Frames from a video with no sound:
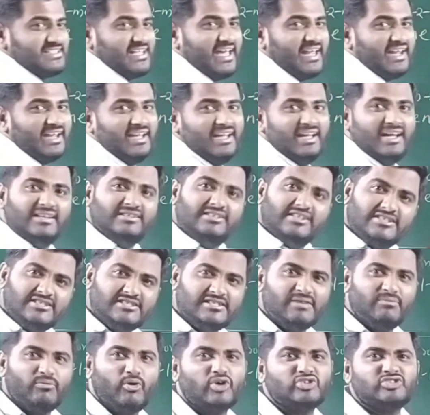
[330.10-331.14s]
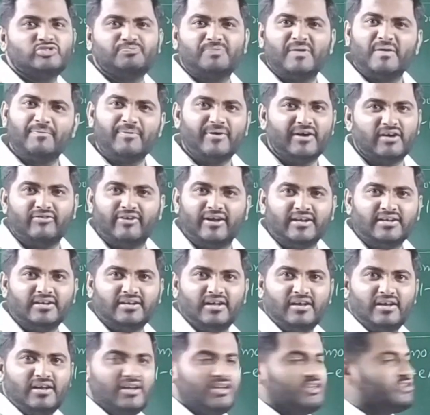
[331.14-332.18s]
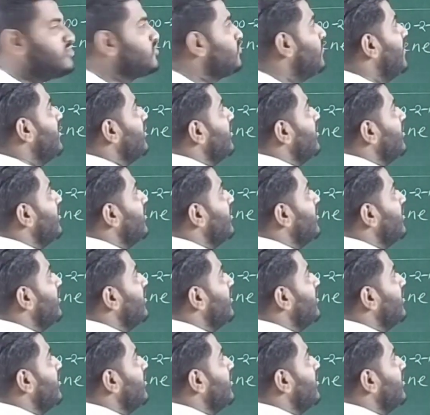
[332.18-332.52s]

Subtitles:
is there. This is the most preferred one. So